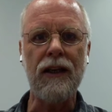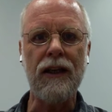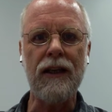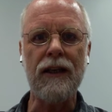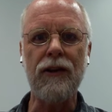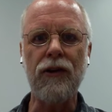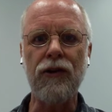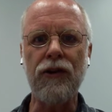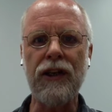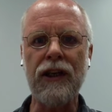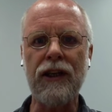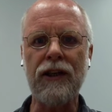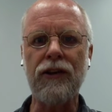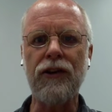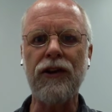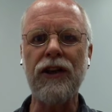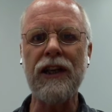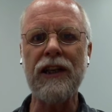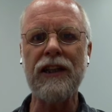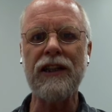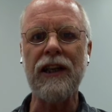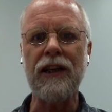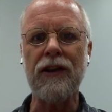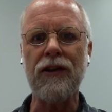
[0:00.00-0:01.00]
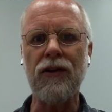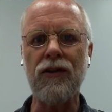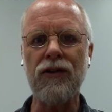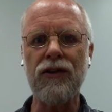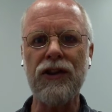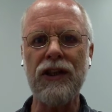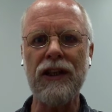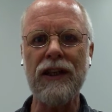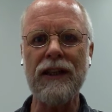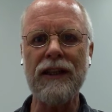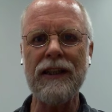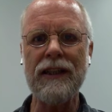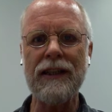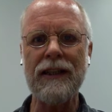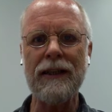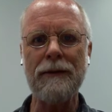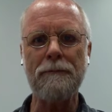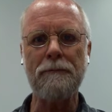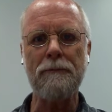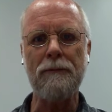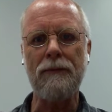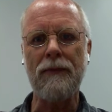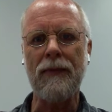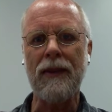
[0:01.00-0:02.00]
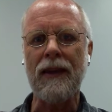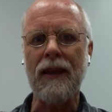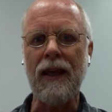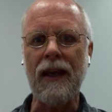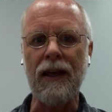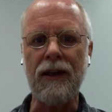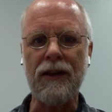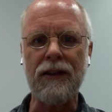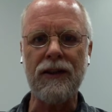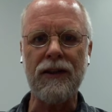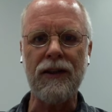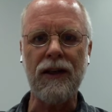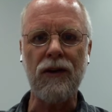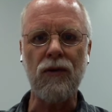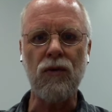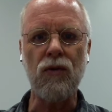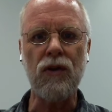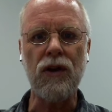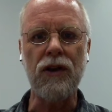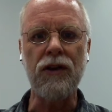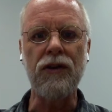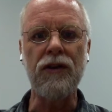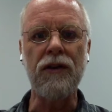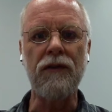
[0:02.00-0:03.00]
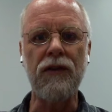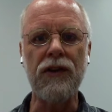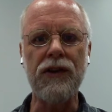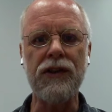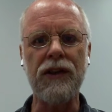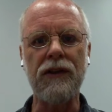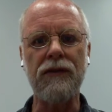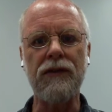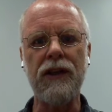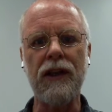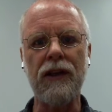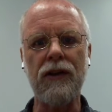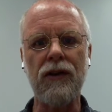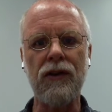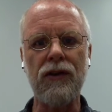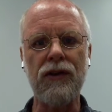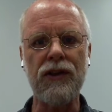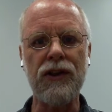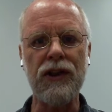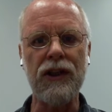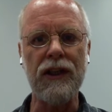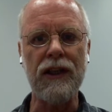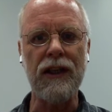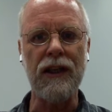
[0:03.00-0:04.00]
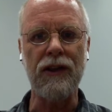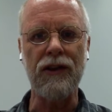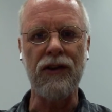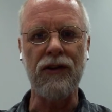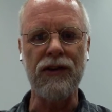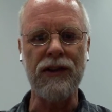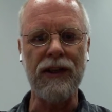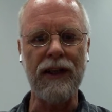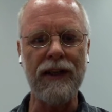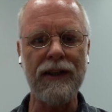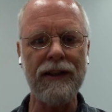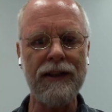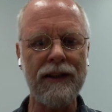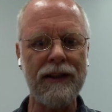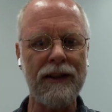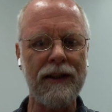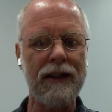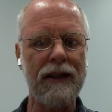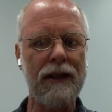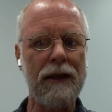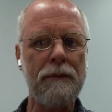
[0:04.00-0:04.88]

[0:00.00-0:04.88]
e-learning and learning technologies at Auckland University of Technology in New Zealand,